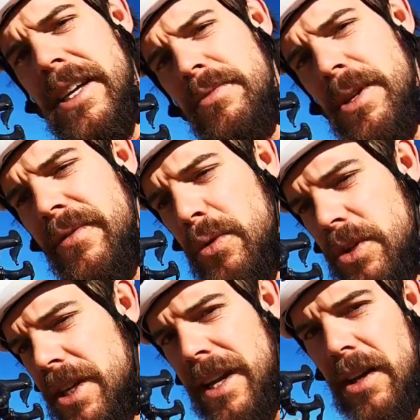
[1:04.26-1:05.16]
that gives me a
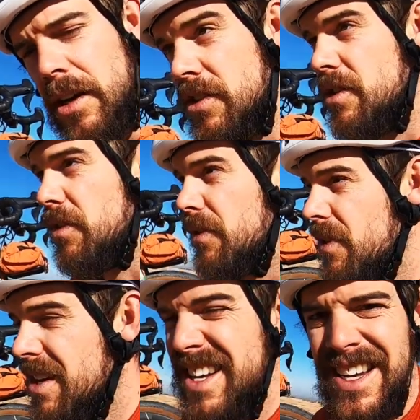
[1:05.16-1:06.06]
48 large tooth.
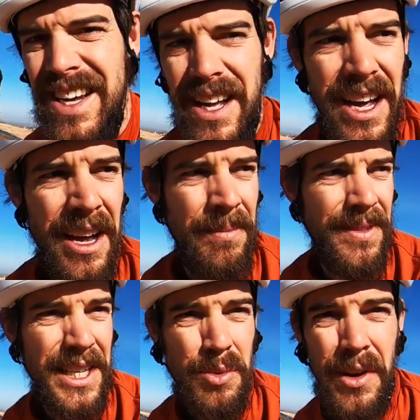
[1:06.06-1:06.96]
Um,
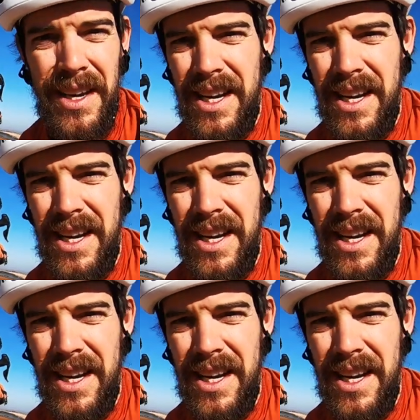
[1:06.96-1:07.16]
that's one of the